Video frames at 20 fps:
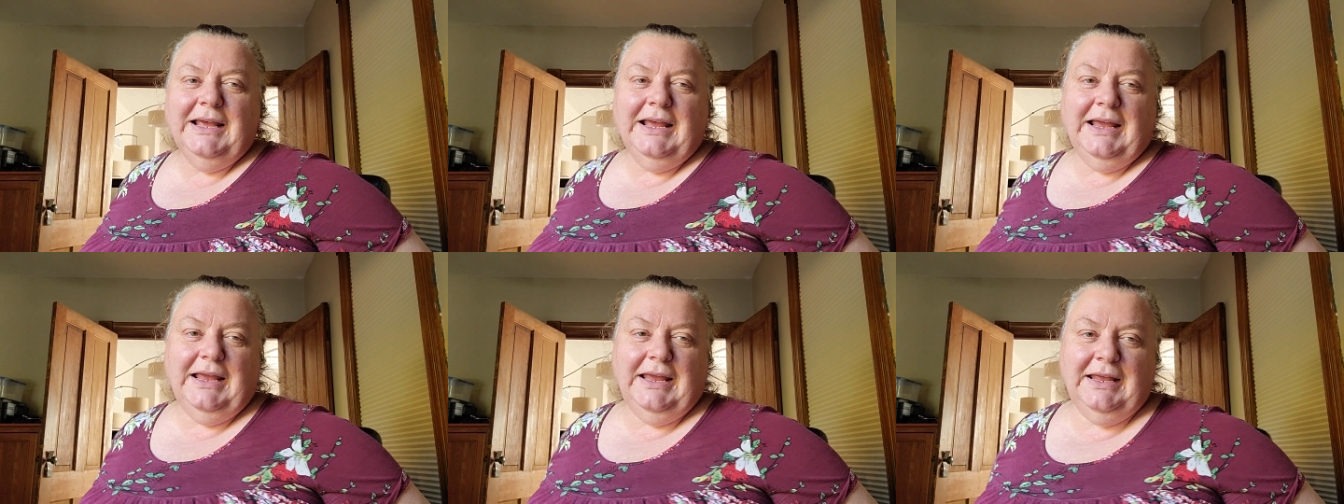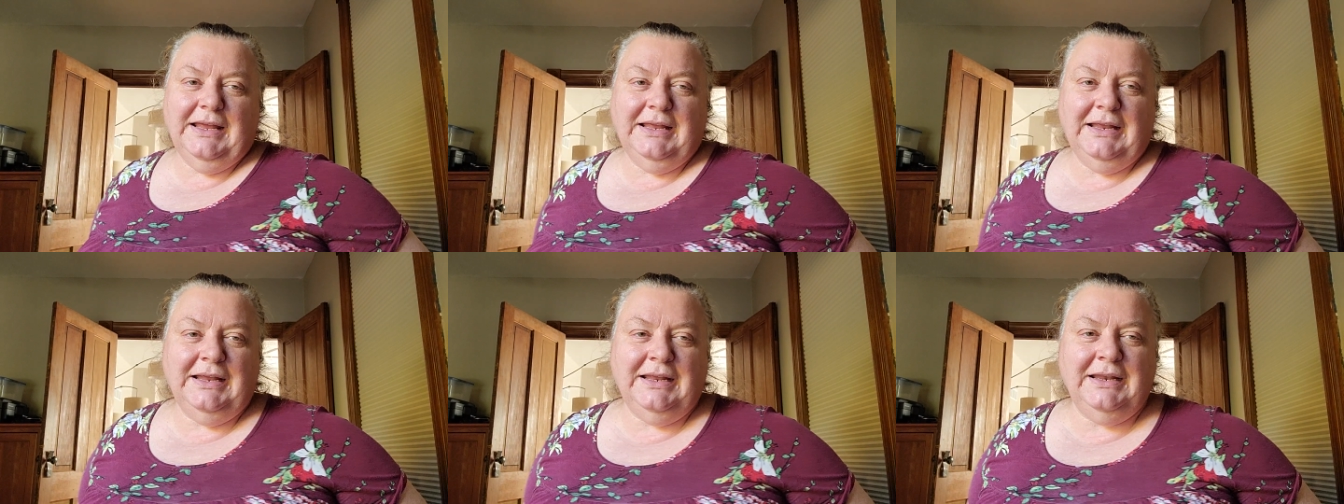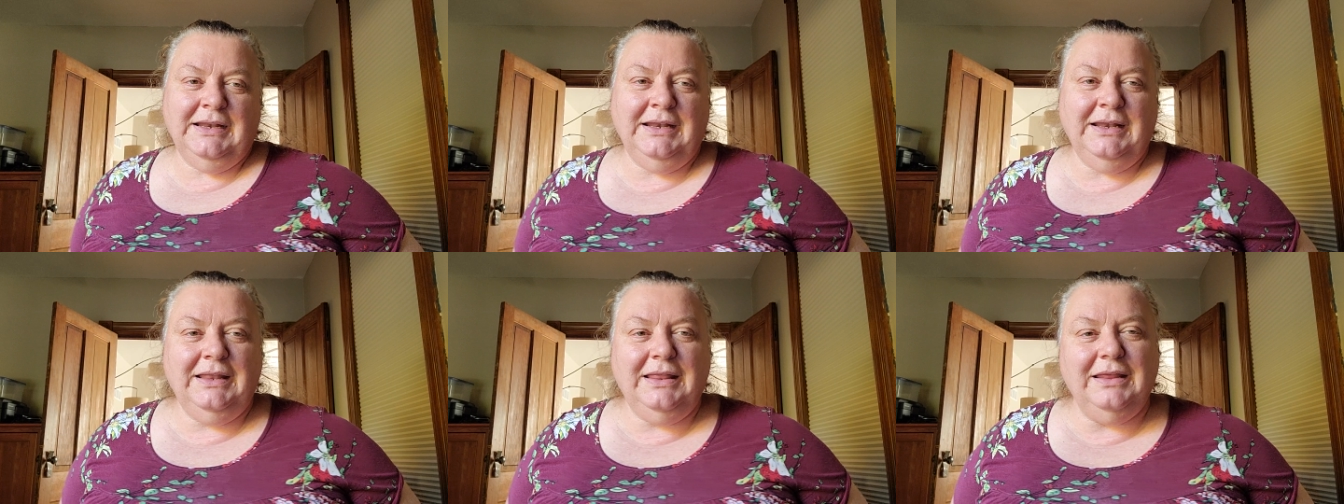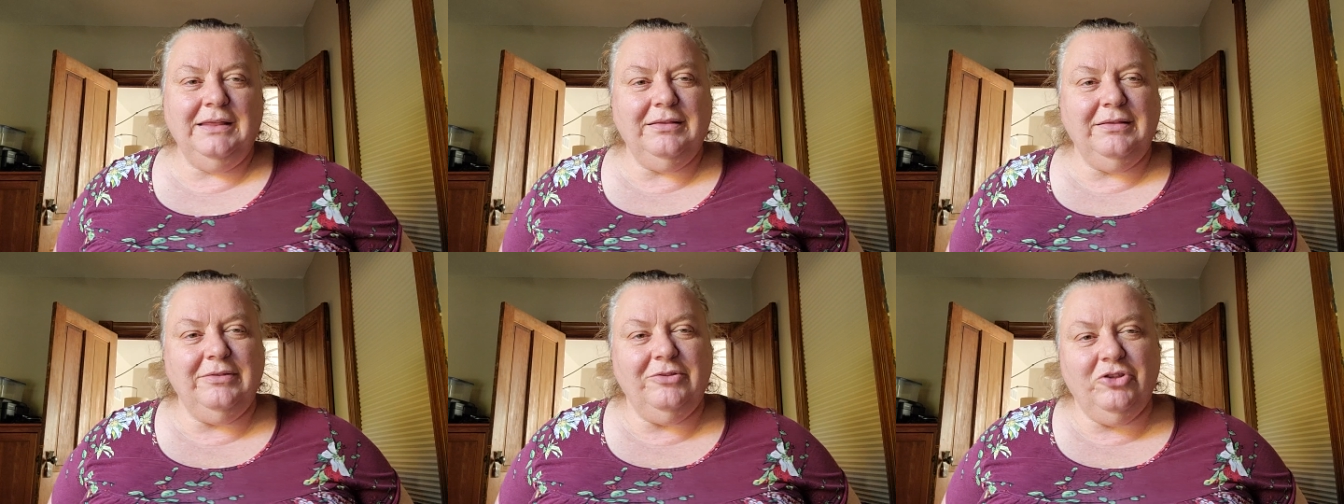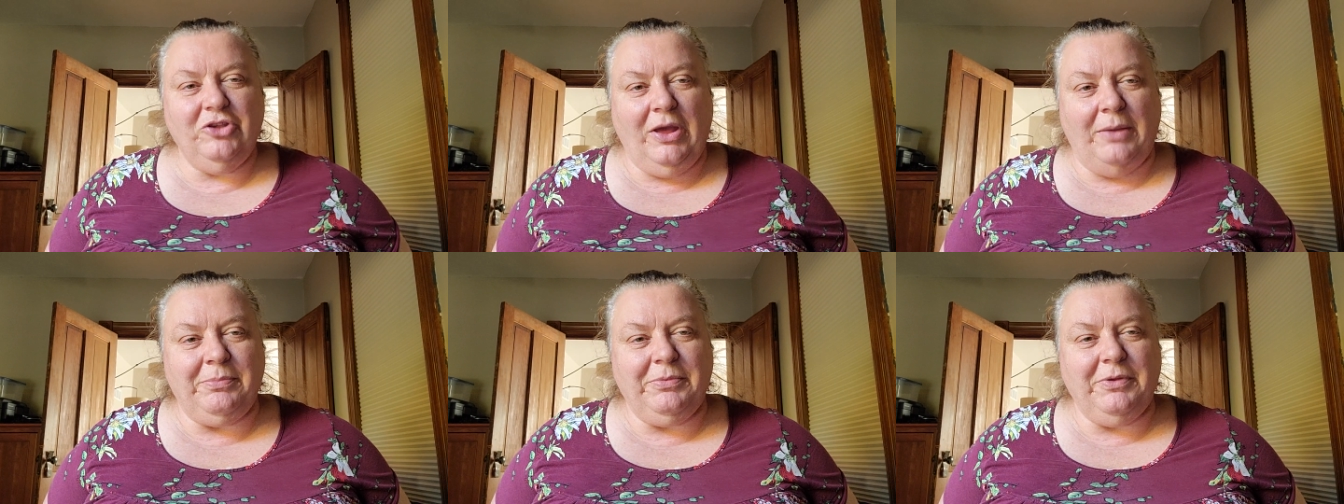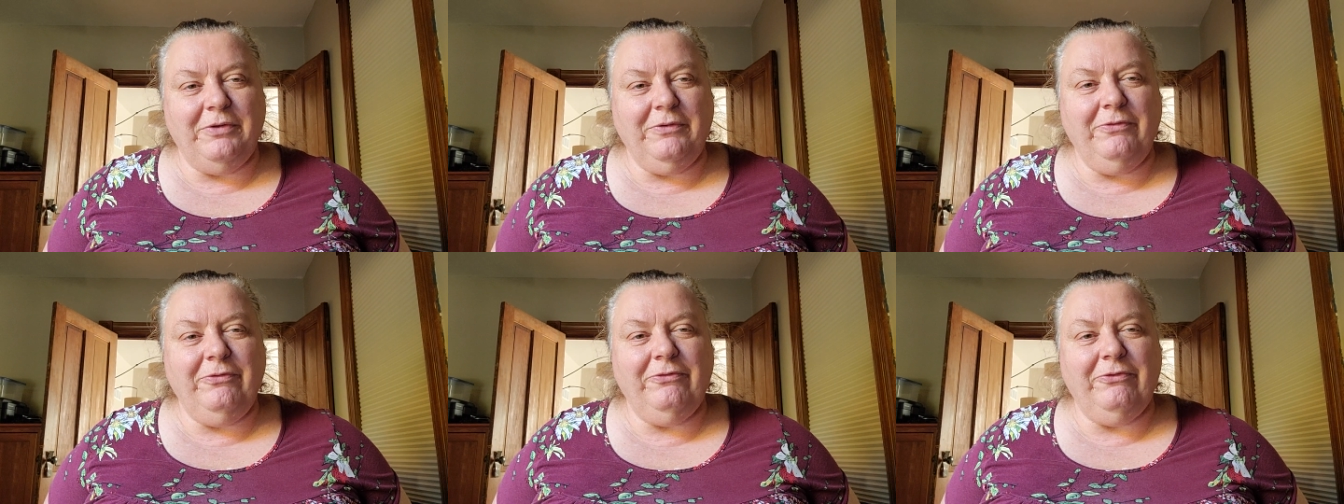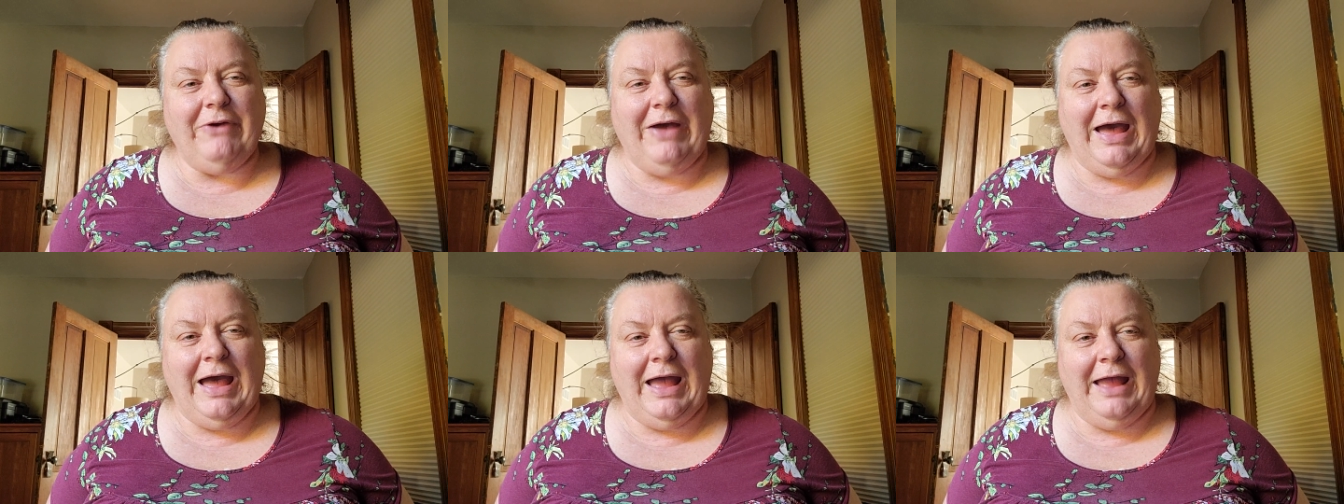and this is chapter
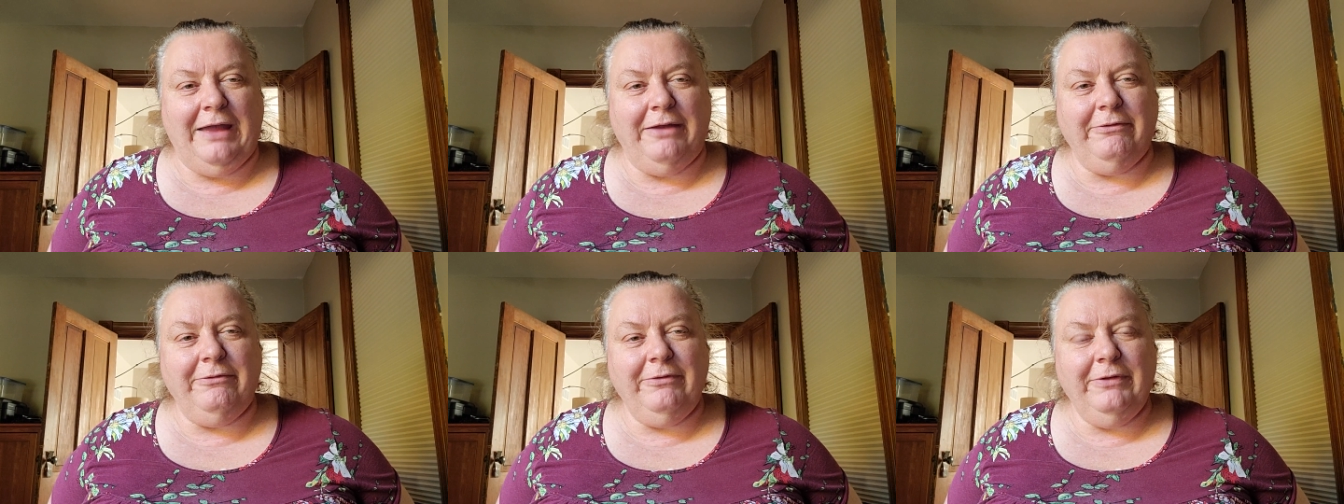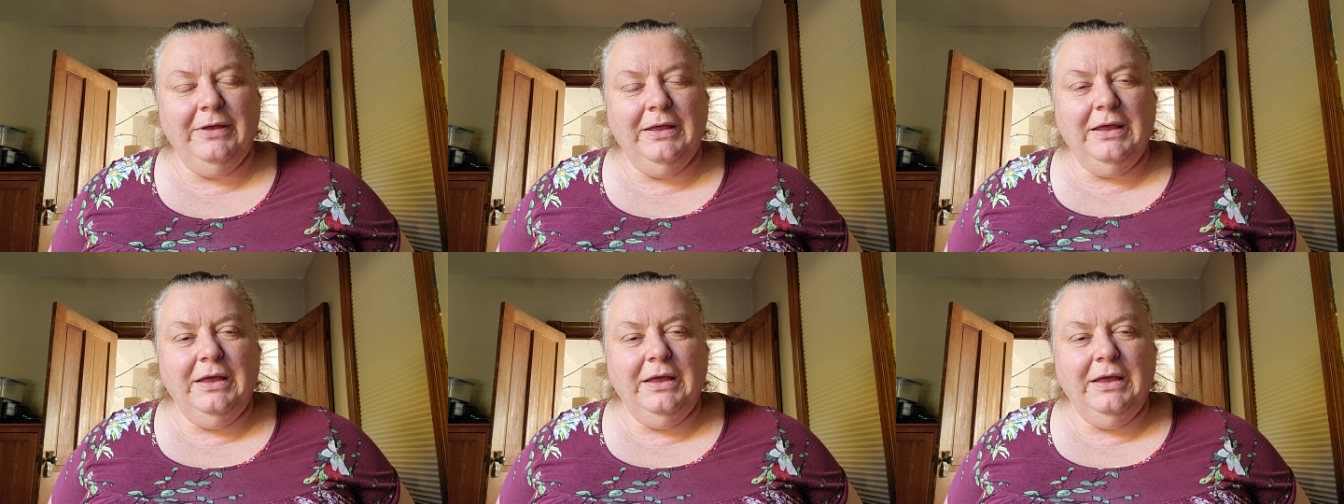5